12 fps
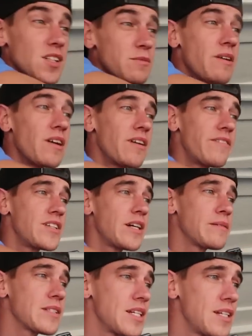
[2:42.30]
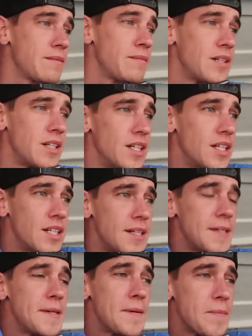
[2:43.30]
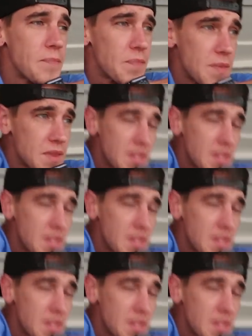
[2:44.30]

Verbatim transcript: talks about it every time I see him. He's always talking about